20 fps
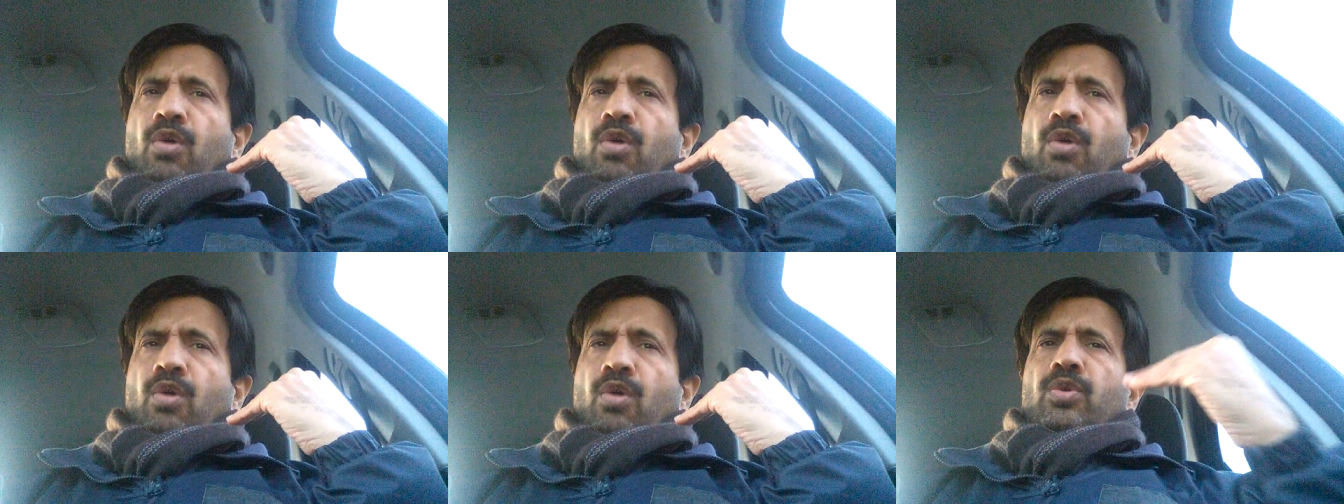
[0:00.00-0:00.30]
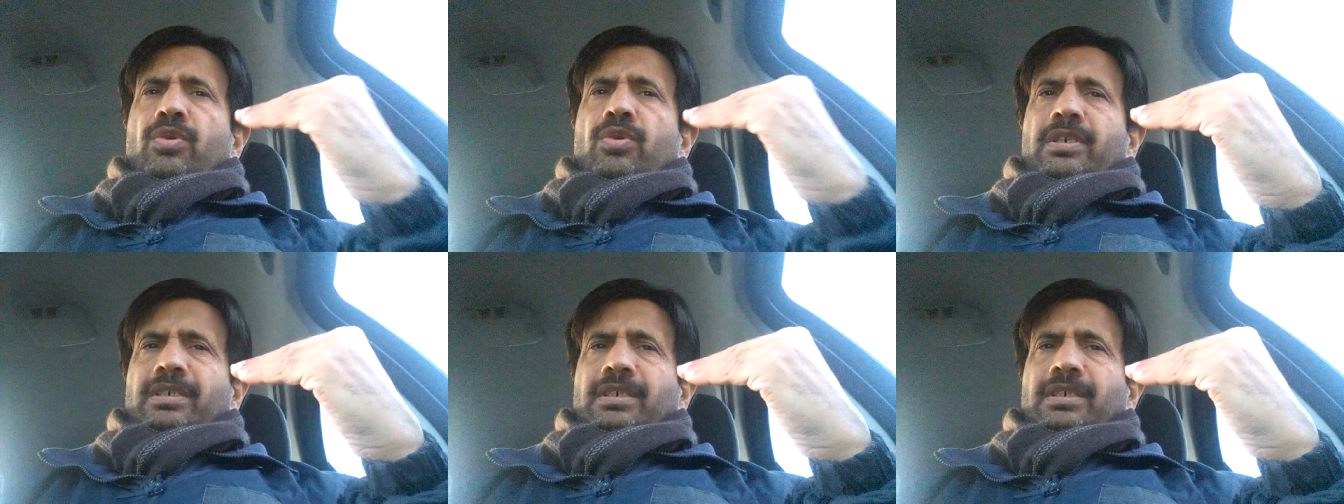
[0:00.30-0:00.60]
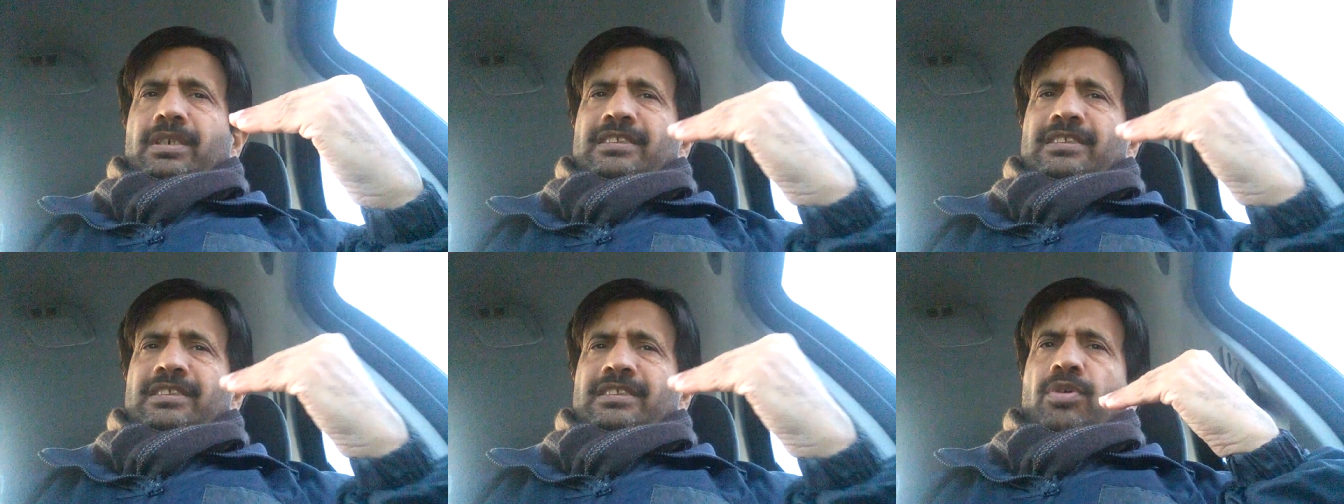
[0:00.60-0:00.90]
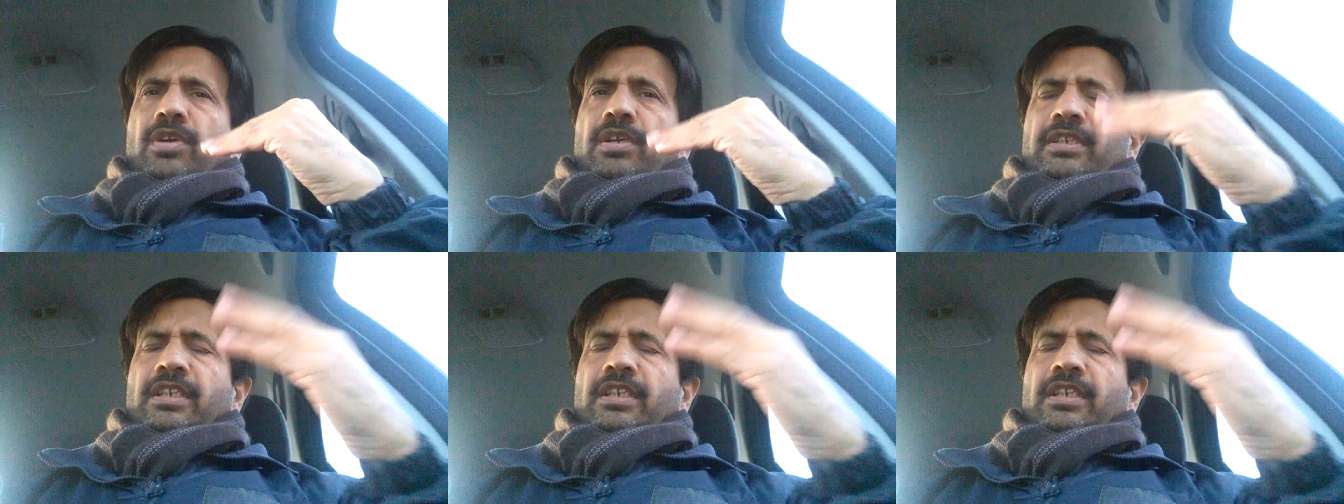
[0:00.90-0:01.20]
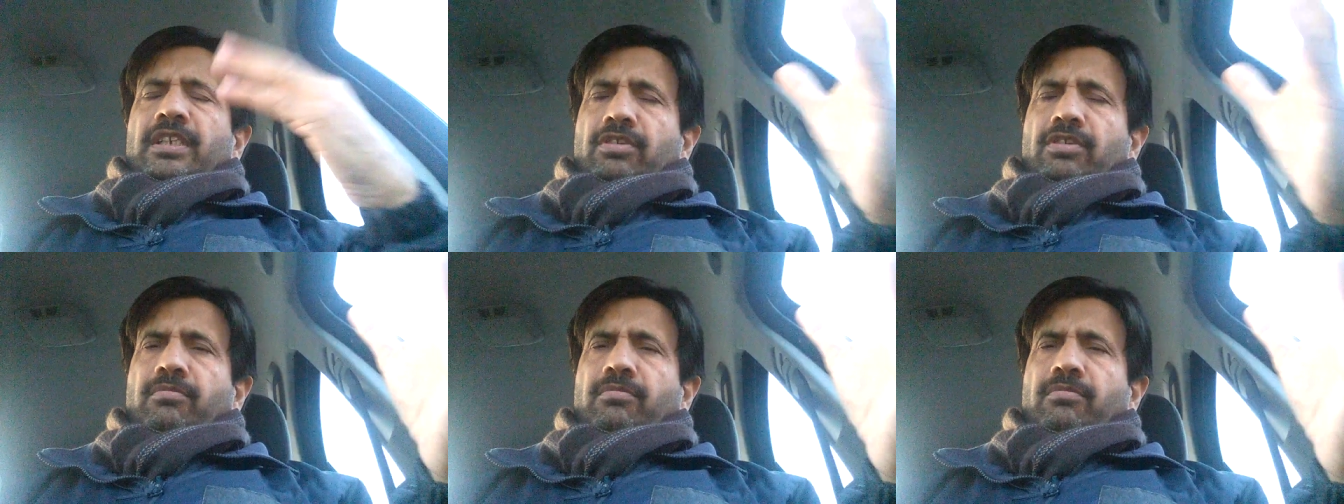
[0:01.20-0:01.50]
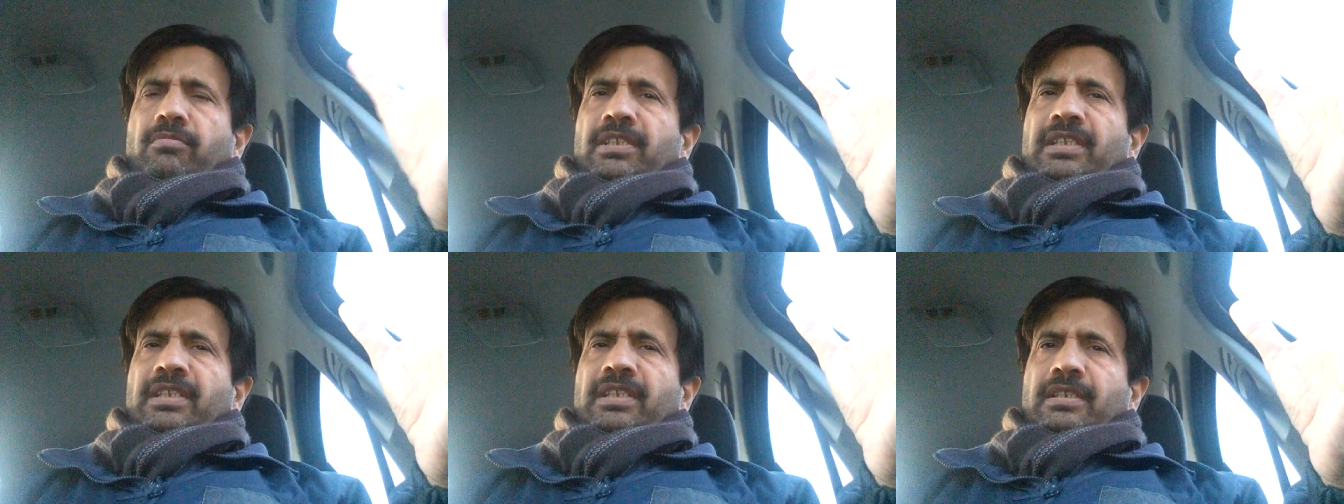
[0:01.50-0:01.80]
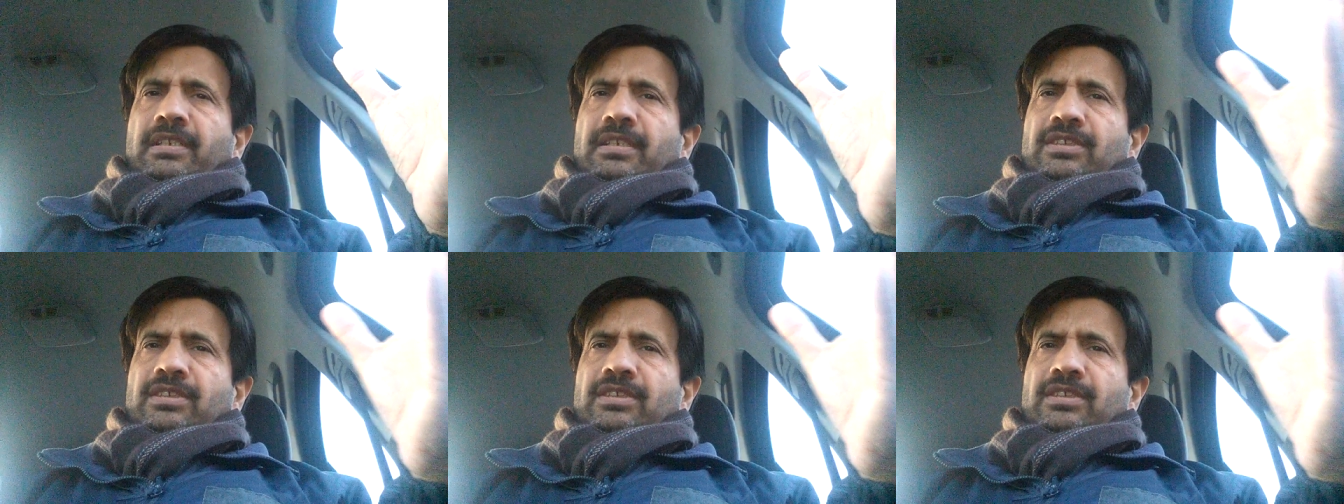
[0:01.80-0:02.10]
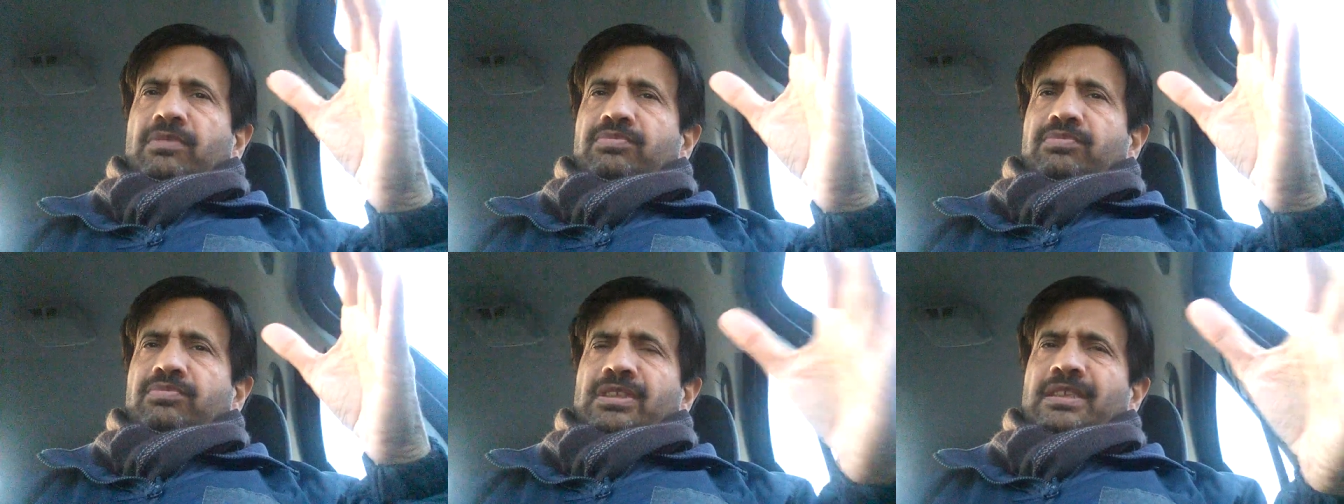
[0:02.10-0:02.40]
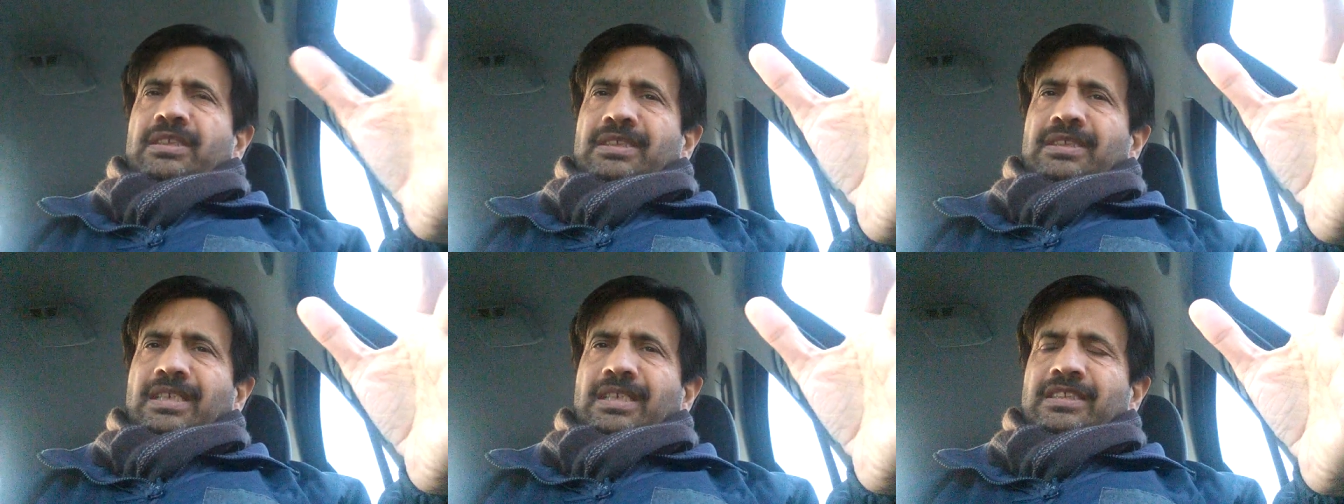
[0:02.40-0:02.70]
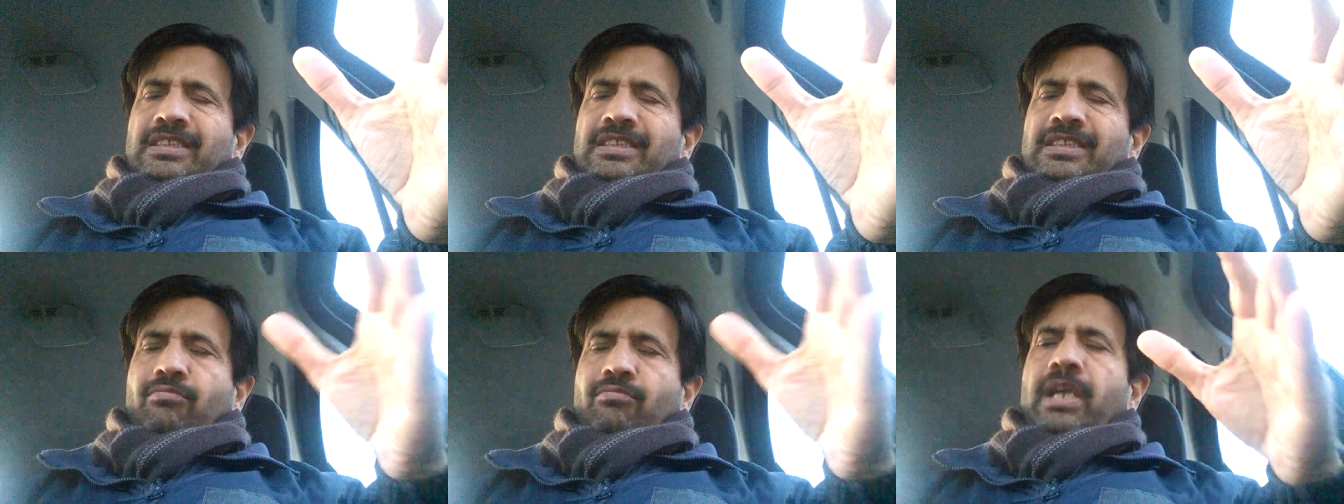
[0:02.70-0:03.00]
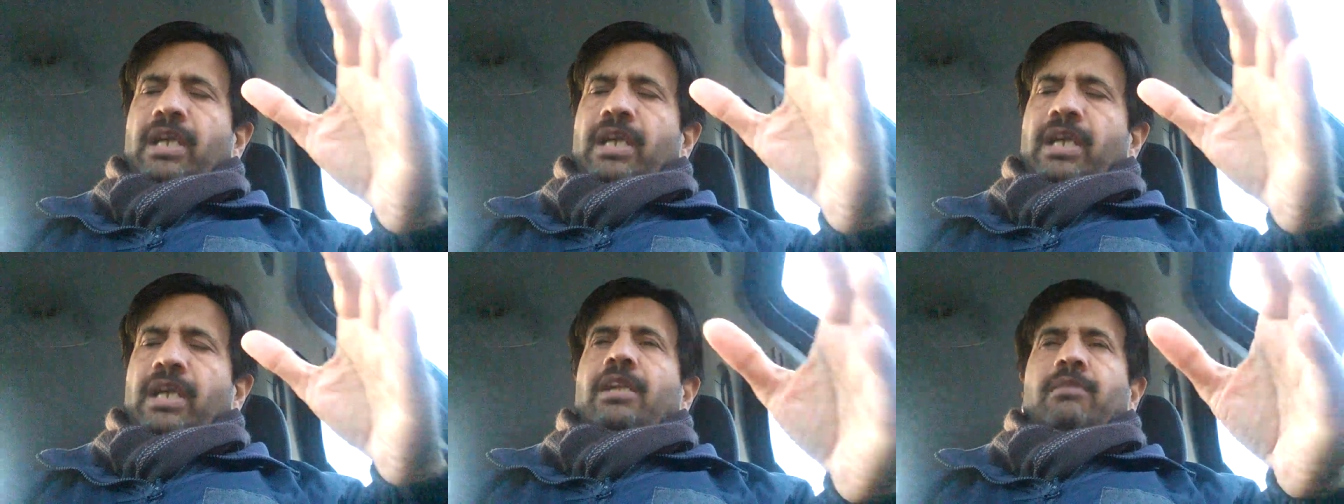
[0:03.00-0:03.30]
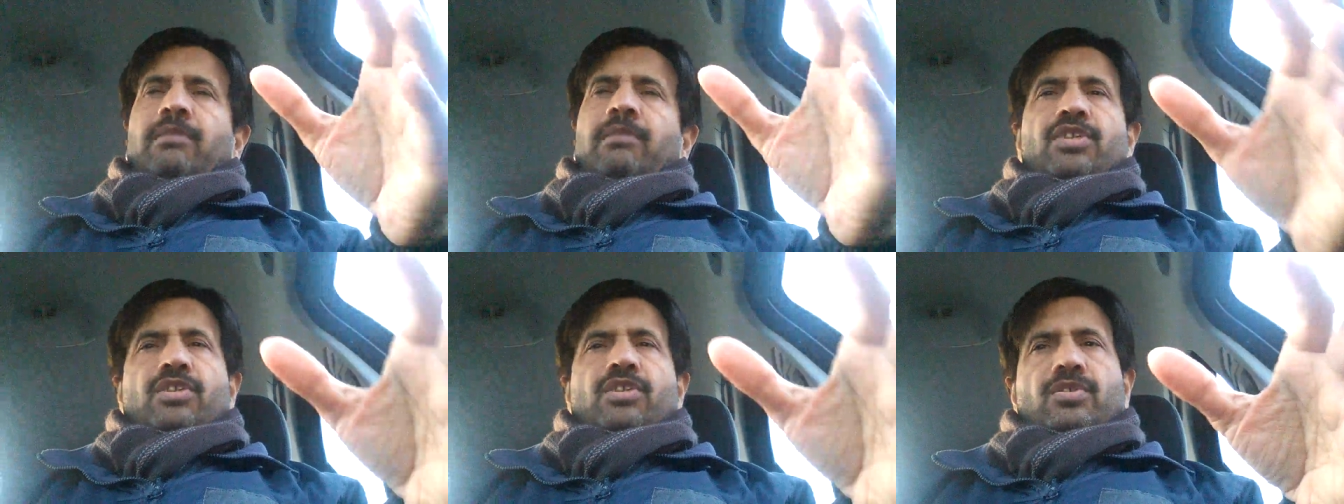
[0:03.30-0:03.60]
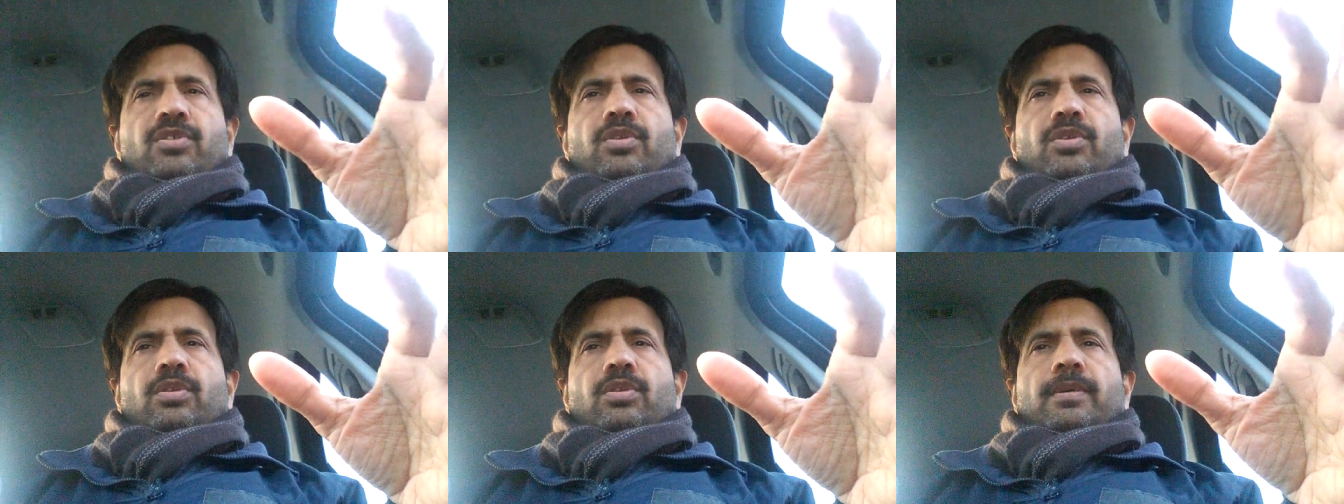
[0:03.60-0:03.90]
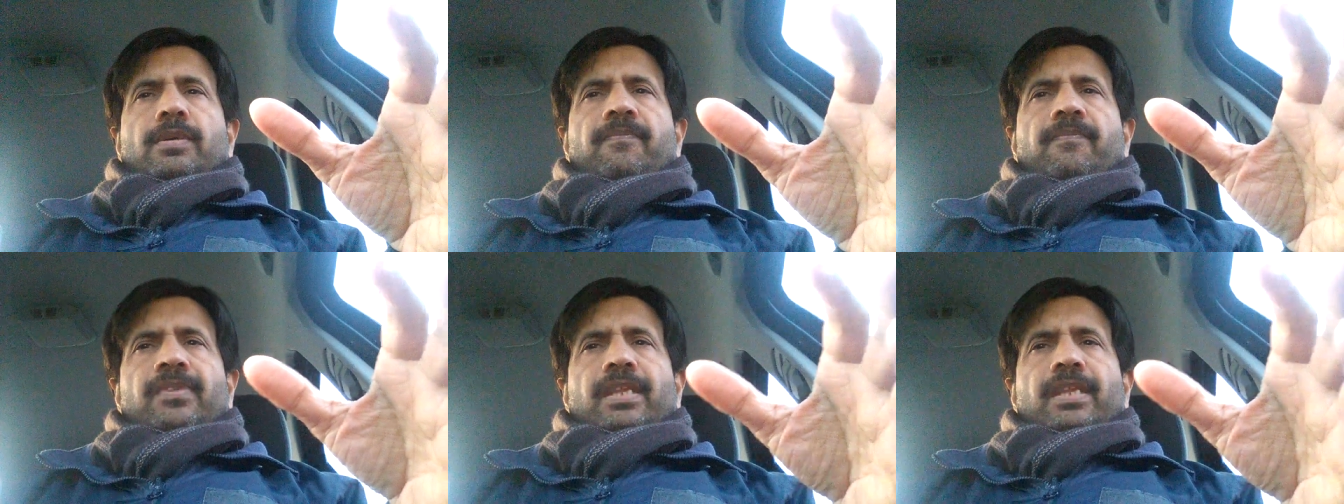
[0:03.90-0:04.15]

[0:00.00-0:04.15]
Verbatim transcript: outlook, it's important to remember that sepsis is a medical emergency, you know.